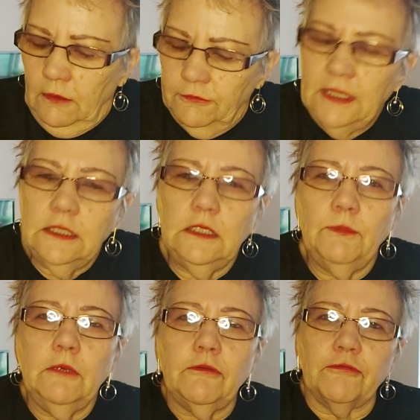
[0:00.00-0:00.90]
Thinking
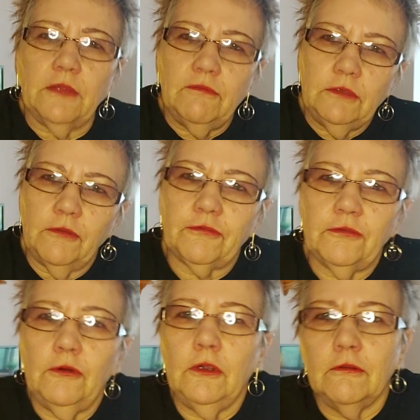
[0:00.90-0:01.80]
about the Seven of
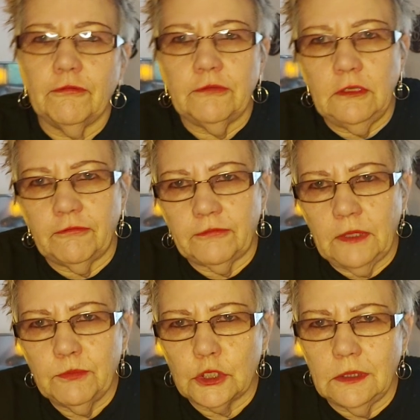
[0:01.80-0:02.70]
Swords,
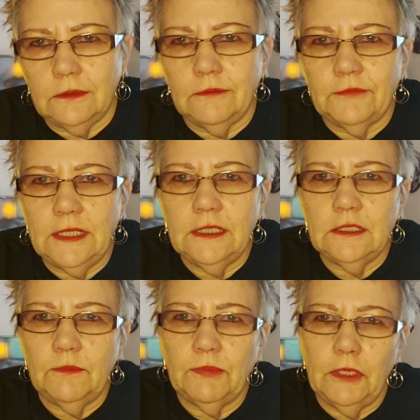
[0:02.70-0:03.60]
deception.
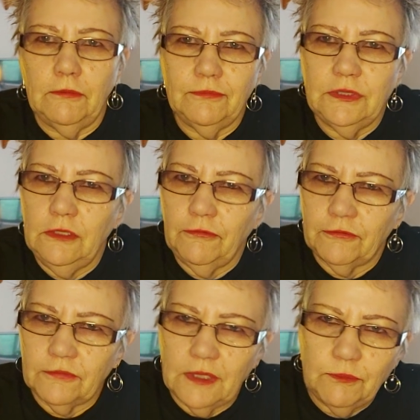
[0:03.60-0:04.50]
Thinking about
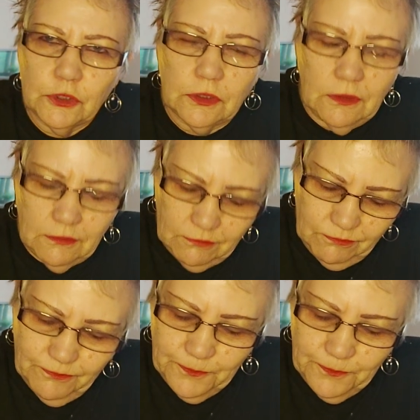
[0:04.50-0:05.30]
deception.